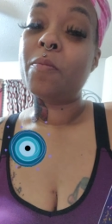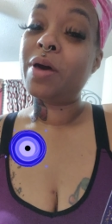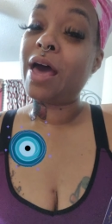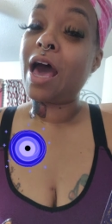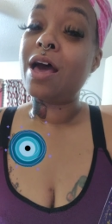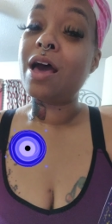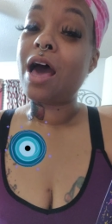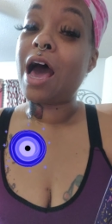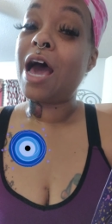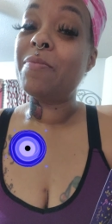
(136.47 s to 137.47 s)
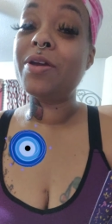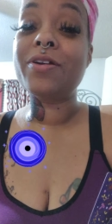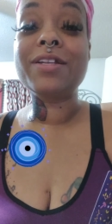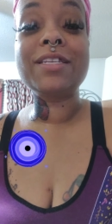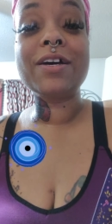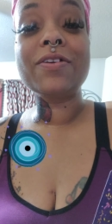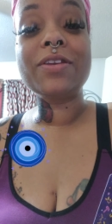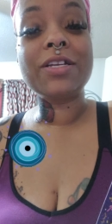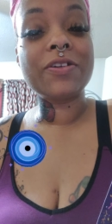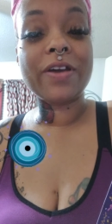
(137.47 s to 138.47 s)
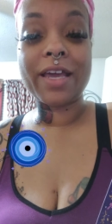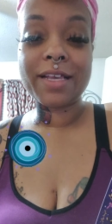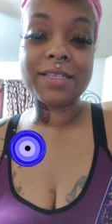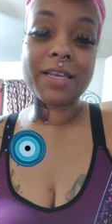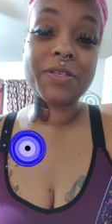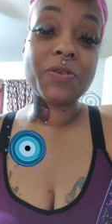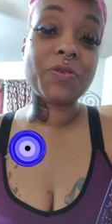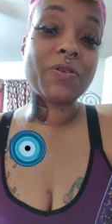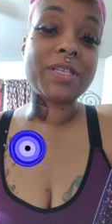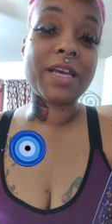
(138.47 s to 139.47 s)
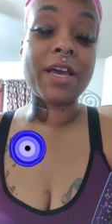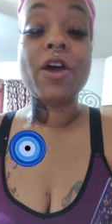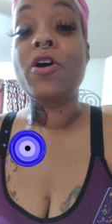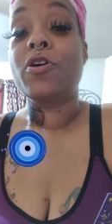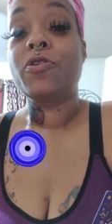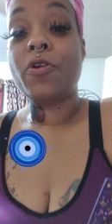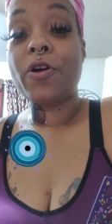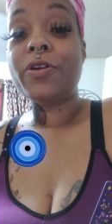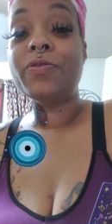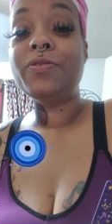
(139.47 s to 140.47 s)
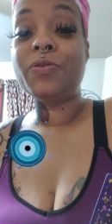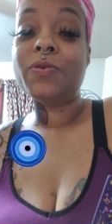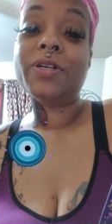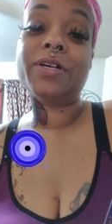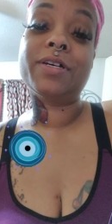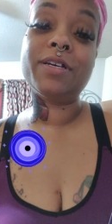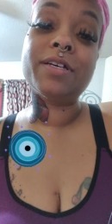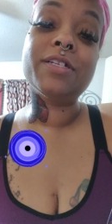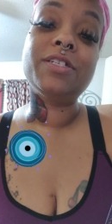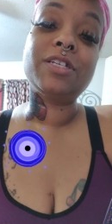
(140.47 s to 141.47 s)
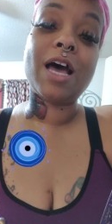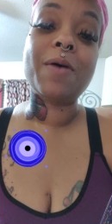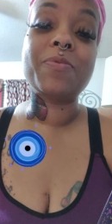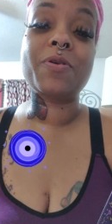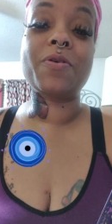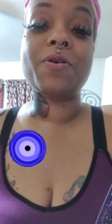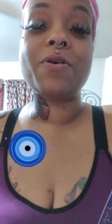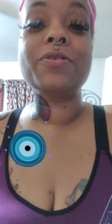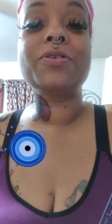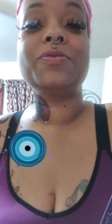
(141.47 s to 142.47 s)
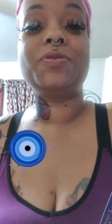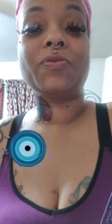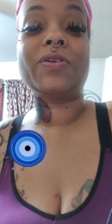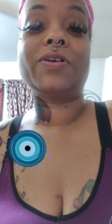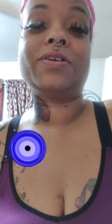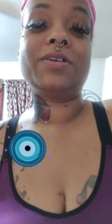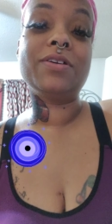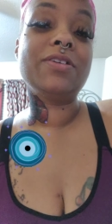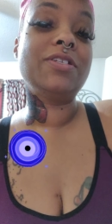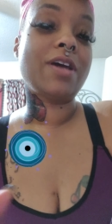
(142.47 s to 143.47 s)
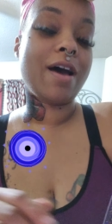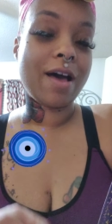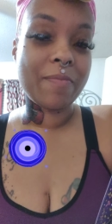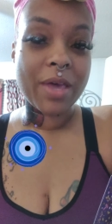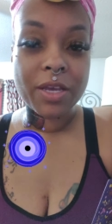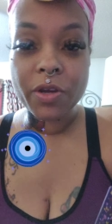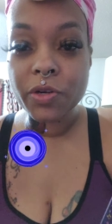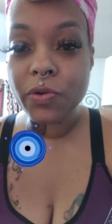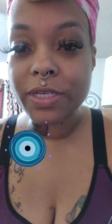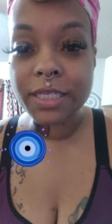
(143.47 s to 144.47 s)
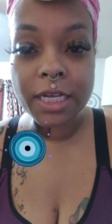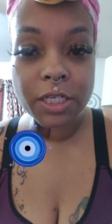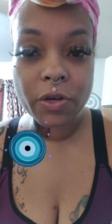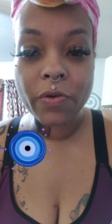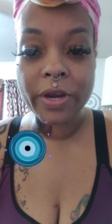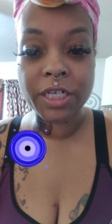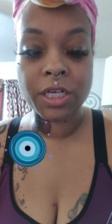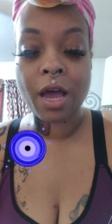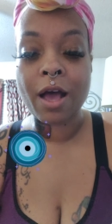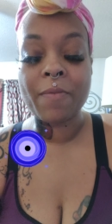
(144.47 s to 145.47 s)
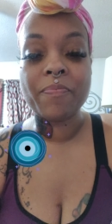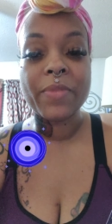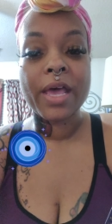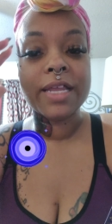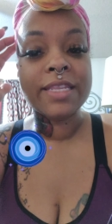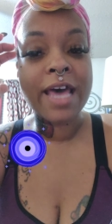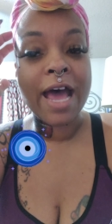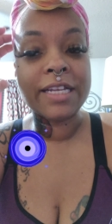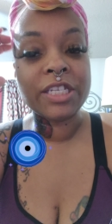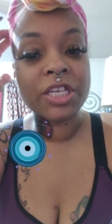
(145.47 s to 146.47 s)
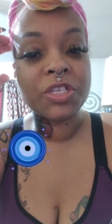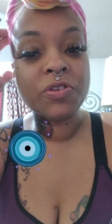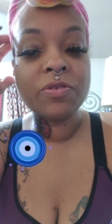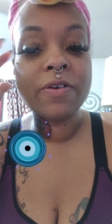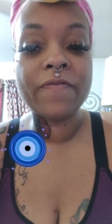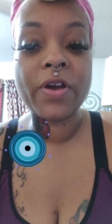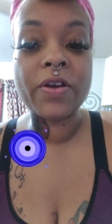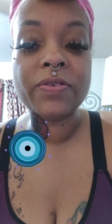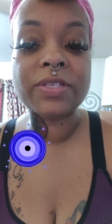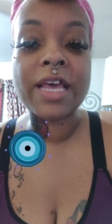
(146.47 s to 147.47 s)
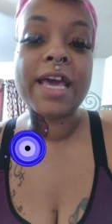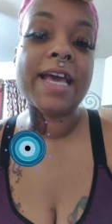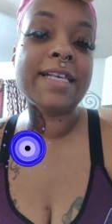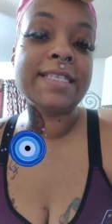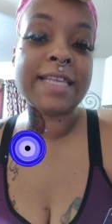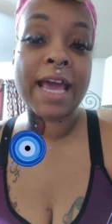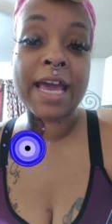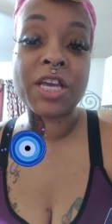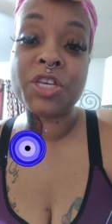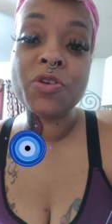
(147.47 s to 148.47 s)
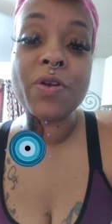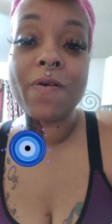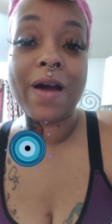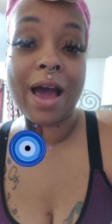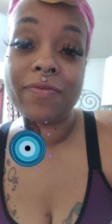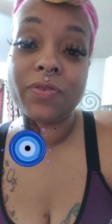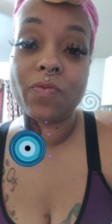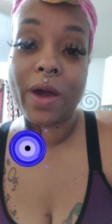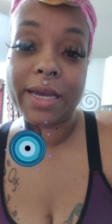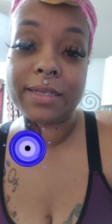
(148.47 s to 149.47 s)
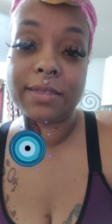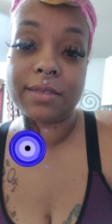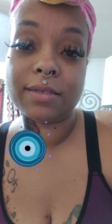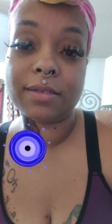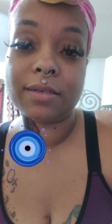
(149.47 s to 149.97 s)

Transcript: But I'm here to tell you that your ancestors are saying, Girl, you doing a good job. Girl, you doing a good job. You're doing such a great job that the universe is saying you don't have to wait.